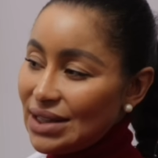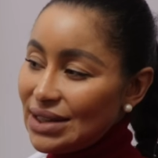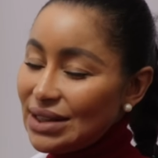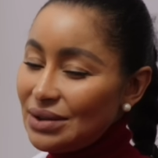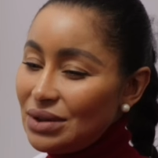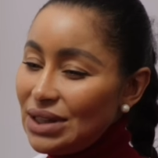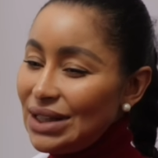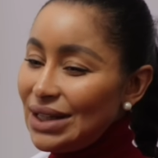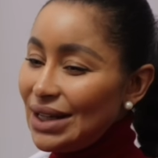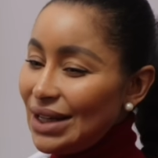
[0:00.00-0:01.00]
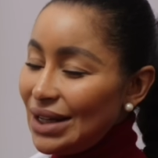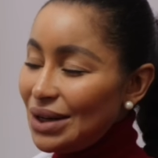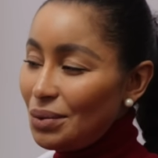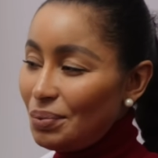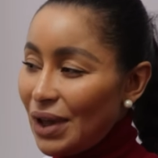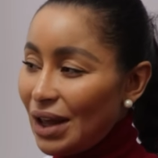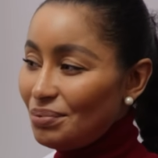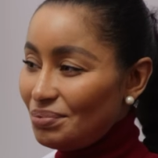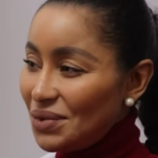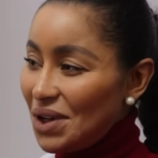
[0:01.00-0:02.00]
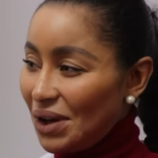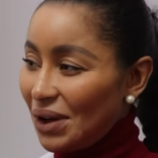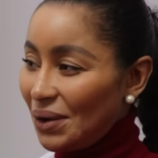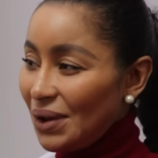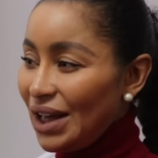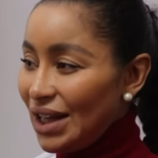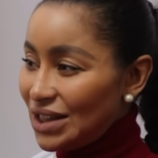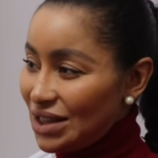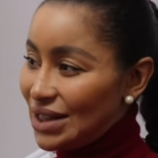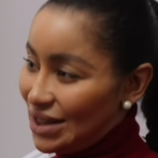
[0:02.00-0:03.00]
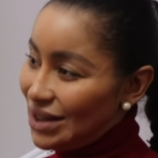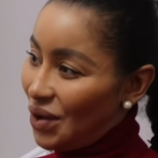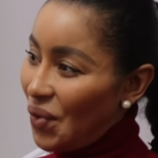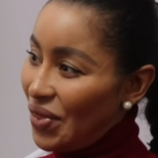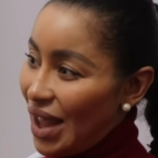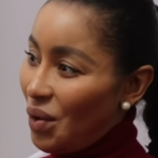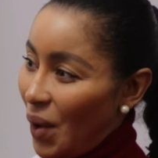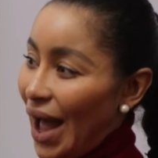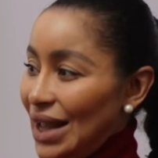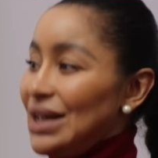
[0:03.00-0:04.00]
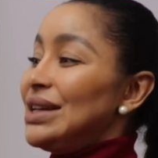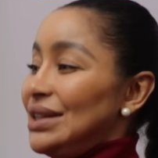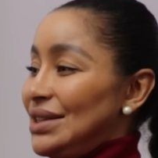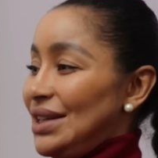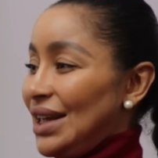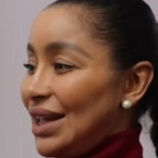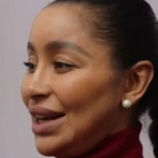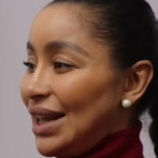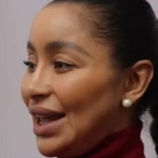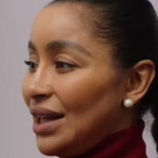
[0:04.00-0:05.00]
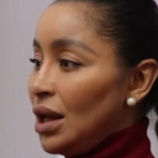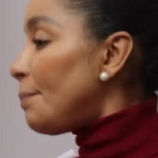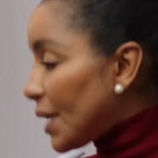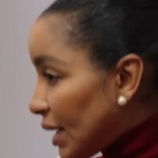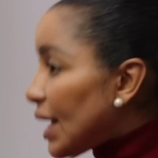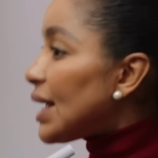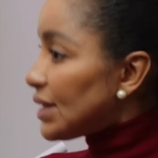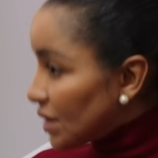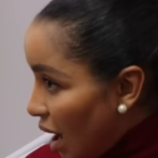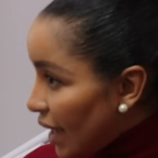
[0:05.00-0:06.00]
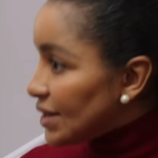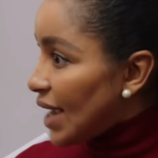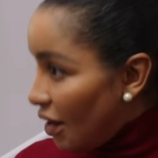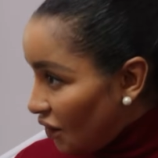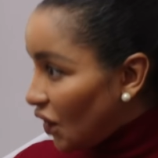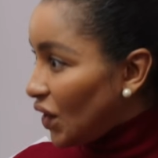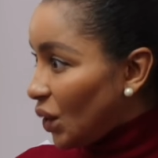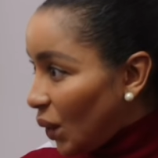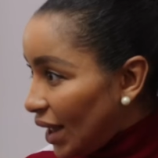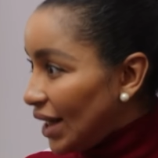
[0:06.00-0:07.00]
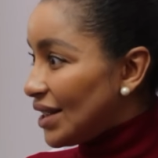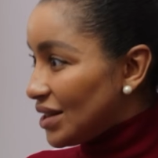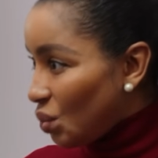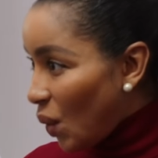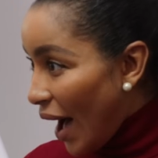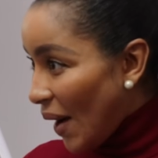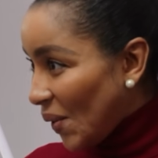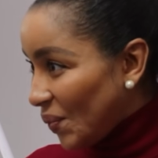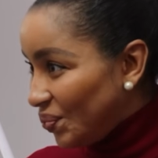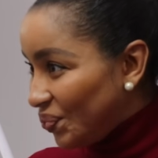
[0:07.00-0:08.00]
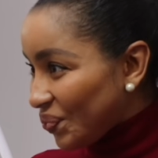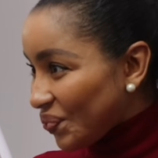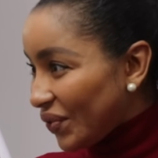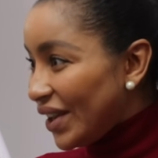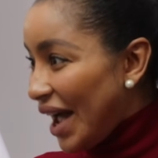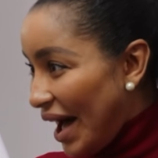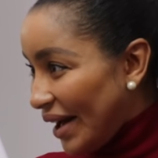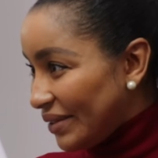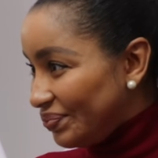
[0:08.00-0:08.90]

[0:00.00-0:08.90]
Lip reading: are still a little bit, you know, on their way to healing, but it died down very quickly as well. Yeah.